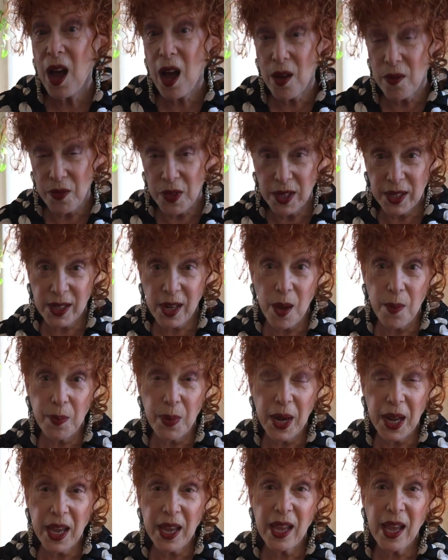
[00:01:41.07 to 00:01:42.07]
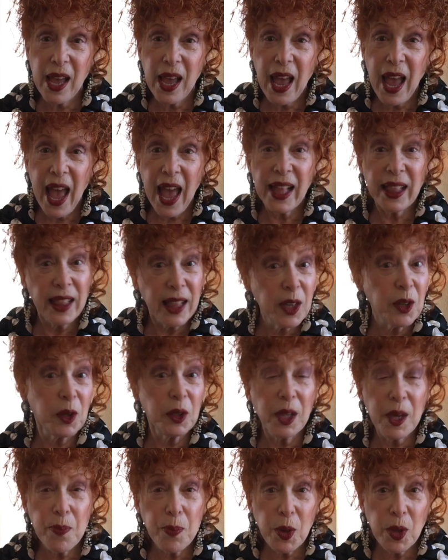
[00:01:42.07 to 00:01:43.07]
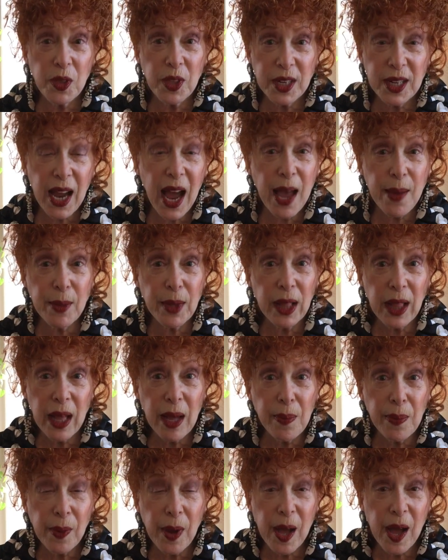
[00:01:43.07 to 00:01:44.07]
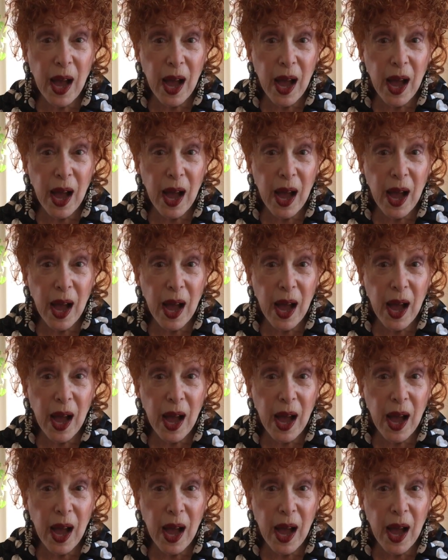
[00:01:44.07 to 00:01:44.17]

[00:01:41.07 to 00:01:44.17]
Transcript: of this company, and literally put the time clock